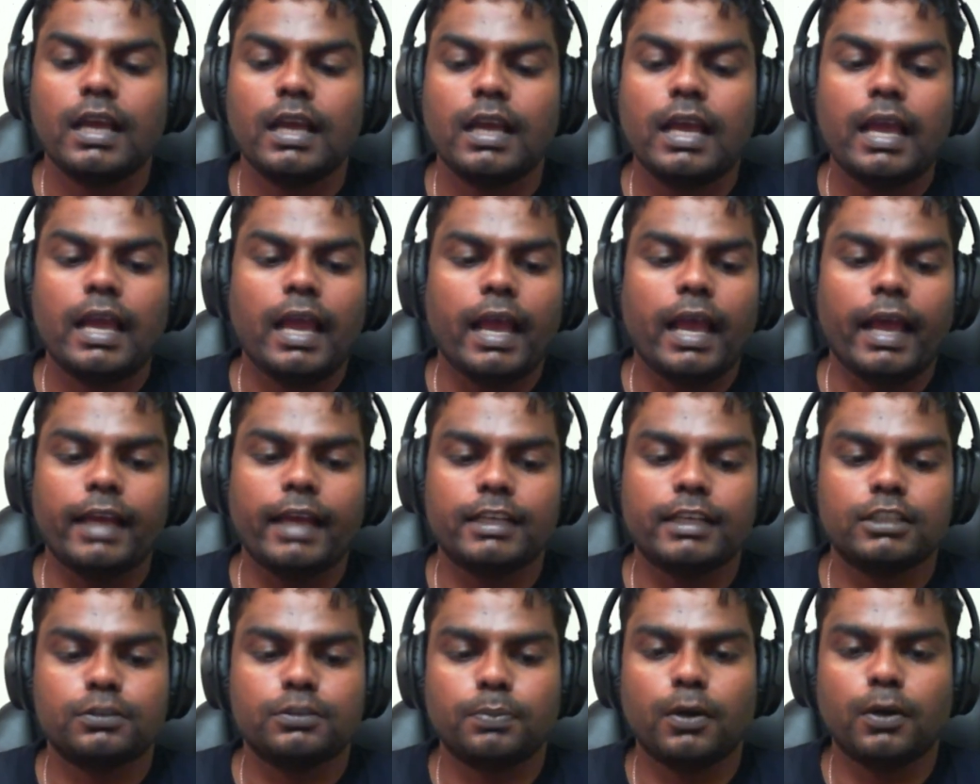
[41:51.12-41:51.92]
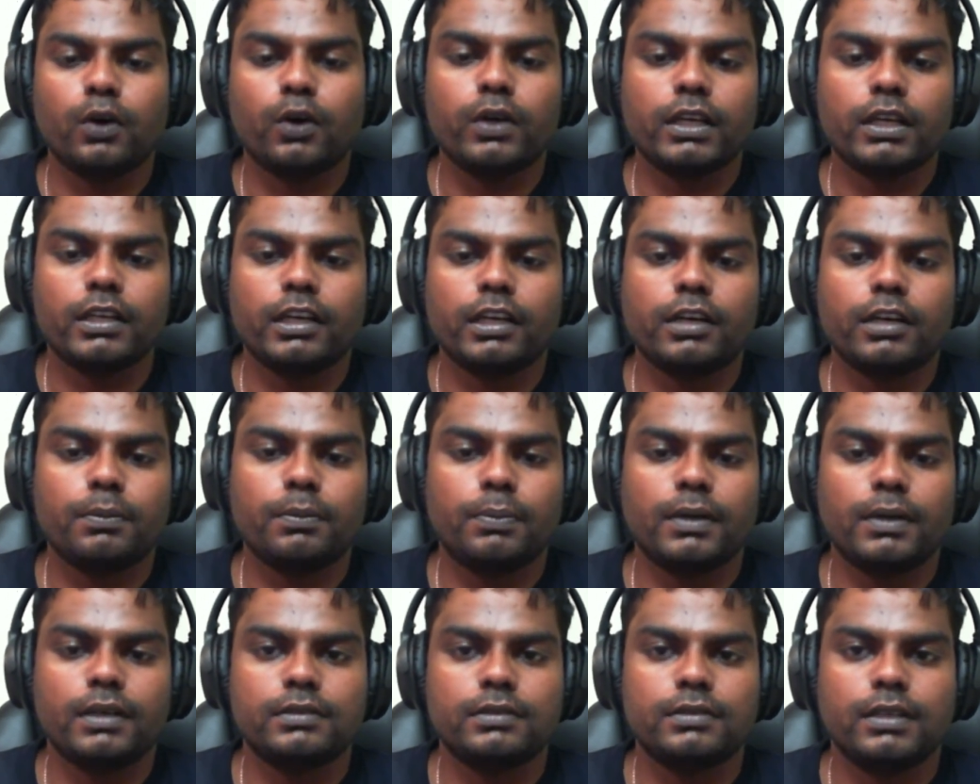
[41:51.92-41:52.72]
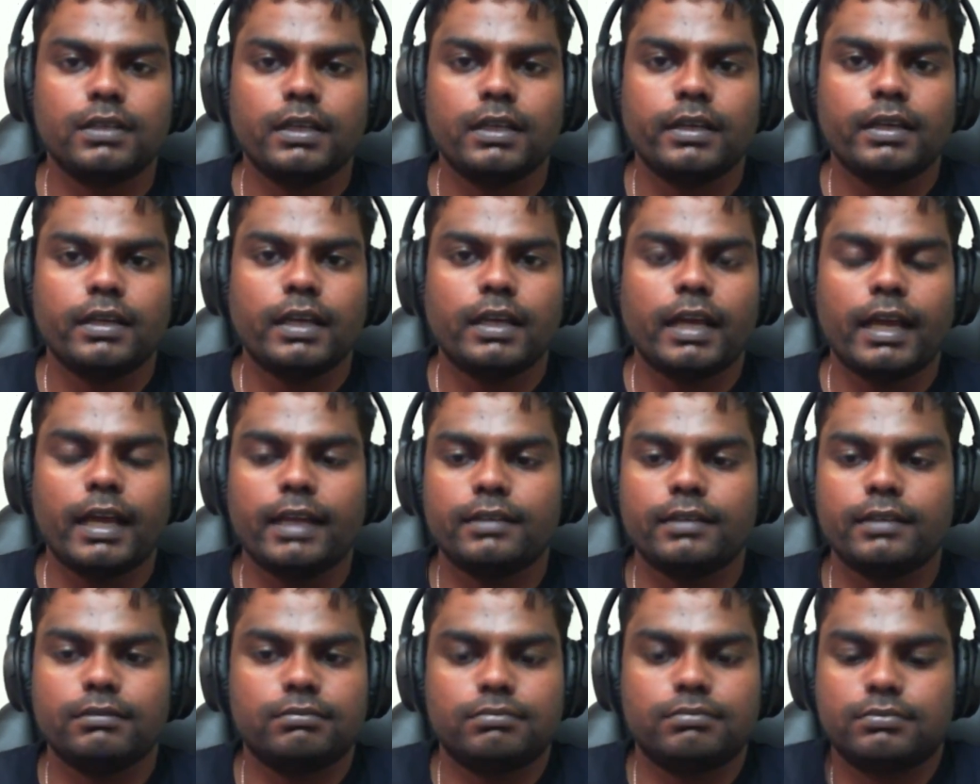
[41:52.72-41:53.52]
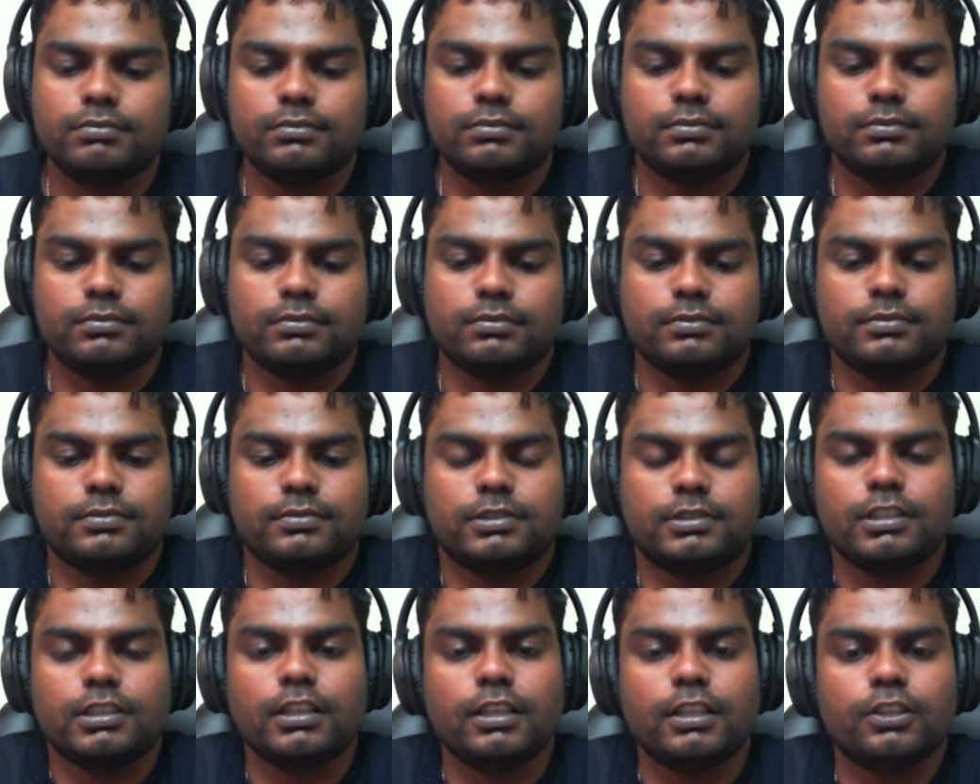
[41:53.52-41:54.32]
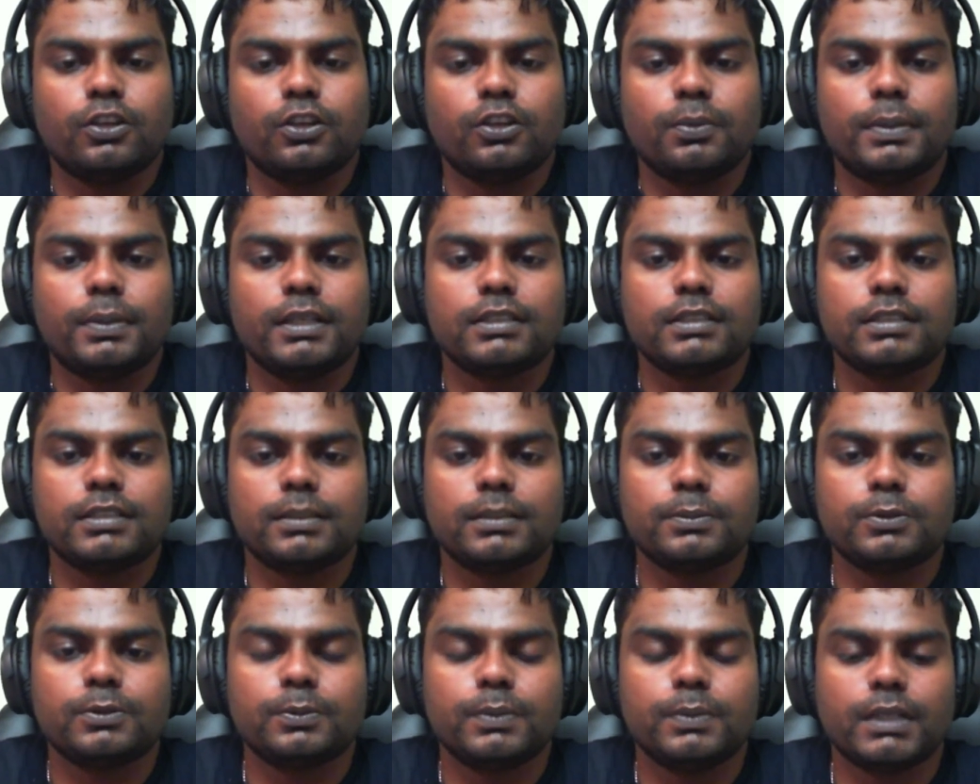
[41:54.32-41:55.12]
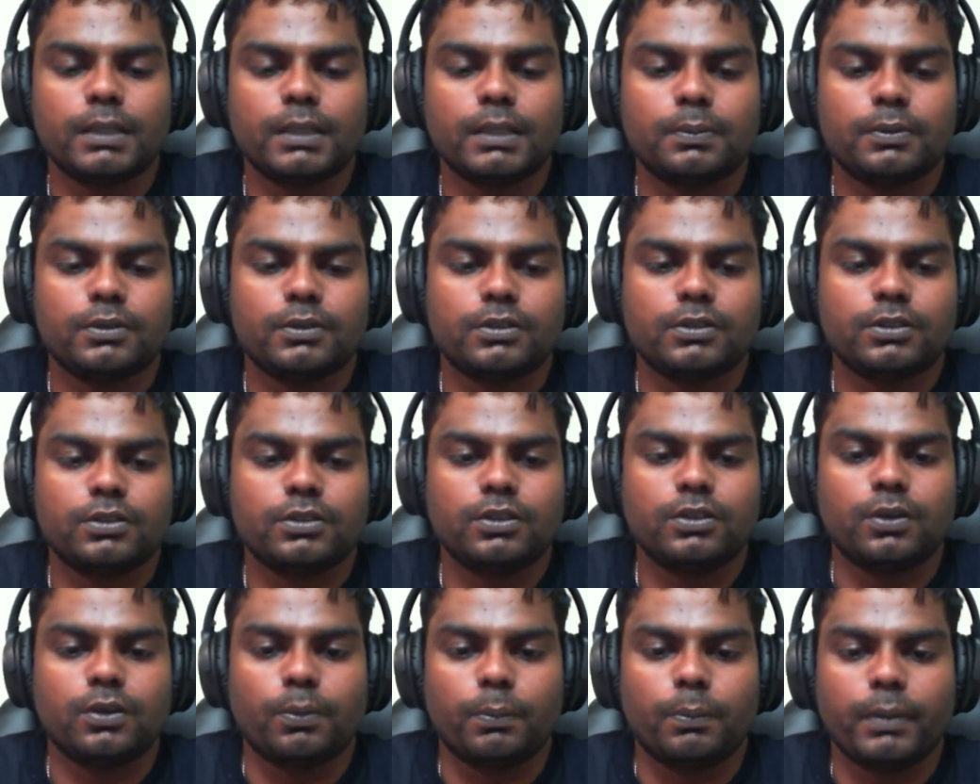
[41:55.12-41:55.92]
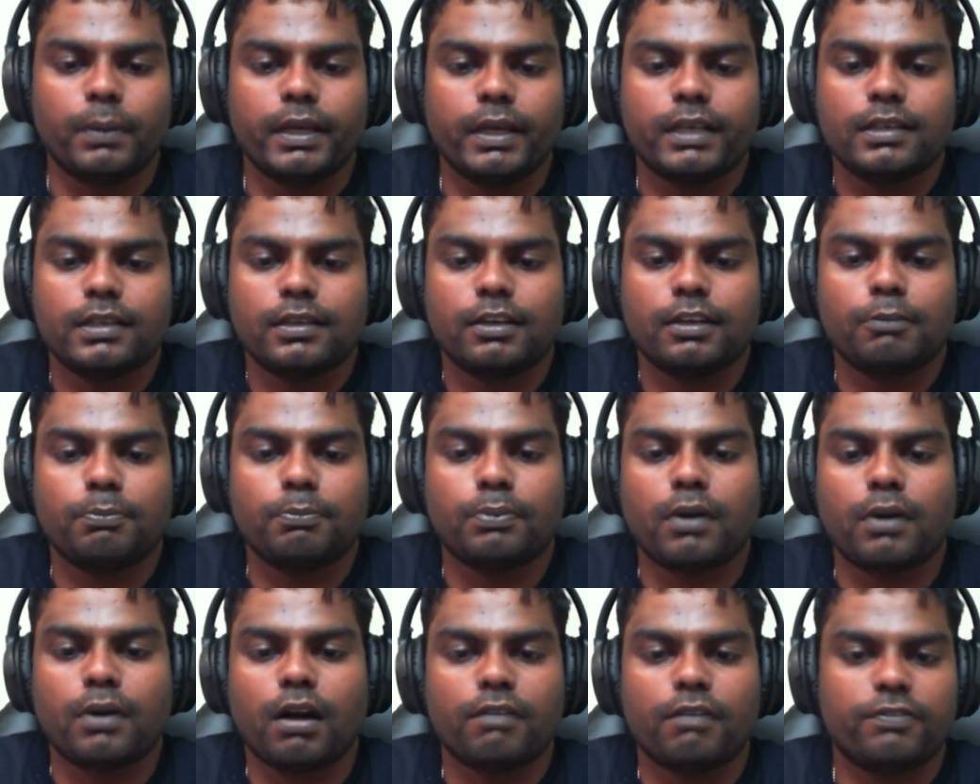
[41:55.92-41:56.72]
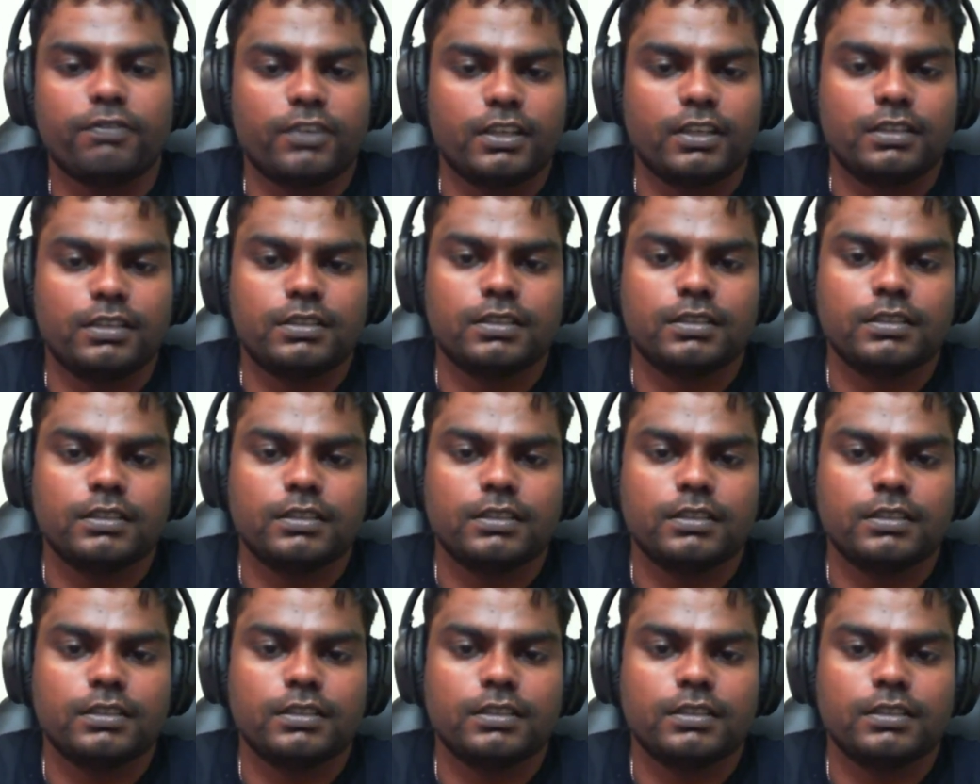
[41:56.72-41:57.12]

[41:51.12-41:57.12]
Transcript: and it's Boeing and Airbus, and still nobody seems to be able to make enough profit,